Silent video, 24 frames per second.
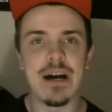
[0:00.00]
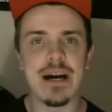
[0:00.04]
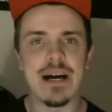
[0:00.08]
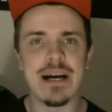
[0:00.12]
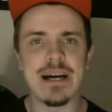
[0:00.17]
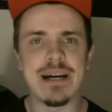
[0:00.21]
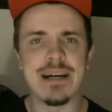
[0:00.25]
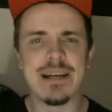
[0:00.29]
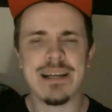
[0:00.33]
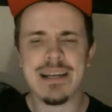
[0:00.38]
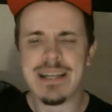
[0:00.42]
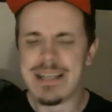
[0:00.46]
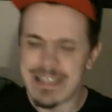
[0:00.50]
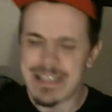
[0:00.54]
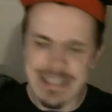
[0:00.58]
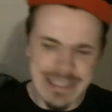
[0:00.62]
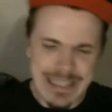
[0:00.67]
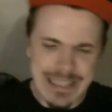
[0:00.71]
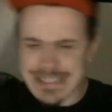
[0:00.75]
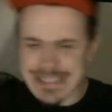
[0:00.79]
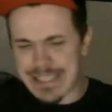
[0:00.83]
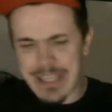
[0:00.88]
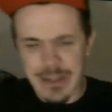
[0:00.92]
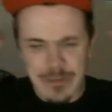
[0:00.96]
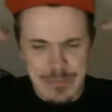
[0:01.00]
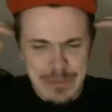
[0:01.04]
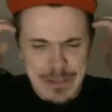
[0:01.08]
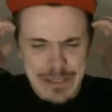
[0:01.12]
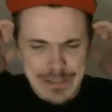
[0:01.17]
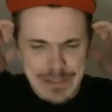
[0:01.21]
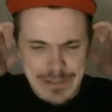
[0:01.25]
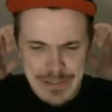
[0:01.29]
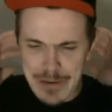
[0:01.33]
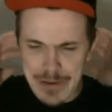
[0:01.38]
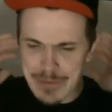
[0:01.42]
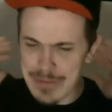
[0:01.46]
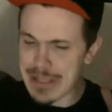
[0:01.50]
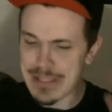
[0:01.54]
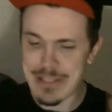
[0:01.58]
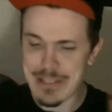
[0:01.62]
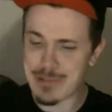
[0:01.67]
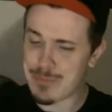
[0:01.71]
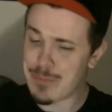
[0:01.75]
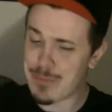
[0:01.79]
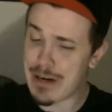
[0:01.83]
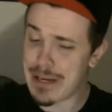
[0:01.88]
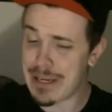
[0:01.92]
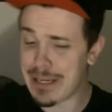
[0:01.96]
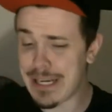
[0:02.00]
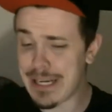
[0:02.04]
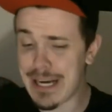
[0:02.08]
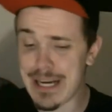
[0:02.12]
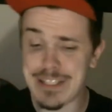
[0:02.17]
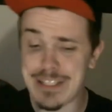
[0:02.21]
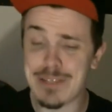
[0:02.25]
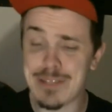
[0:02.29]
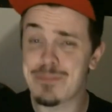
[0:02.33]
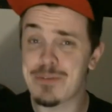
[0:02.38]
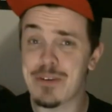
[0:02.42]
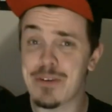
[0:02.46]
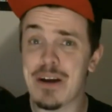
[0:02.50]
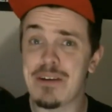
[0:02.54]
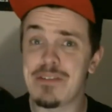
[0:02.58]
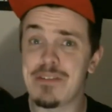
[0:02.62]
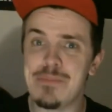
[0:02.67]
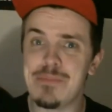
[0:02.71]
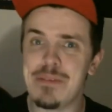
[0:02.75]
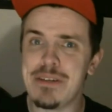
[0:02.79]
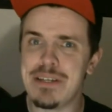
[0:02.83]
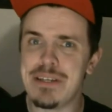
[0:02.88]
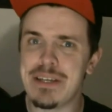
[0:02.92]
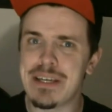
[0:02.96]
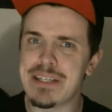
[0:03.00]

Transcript: Uh, you get to hear me, so that's why you guys subscribe to me.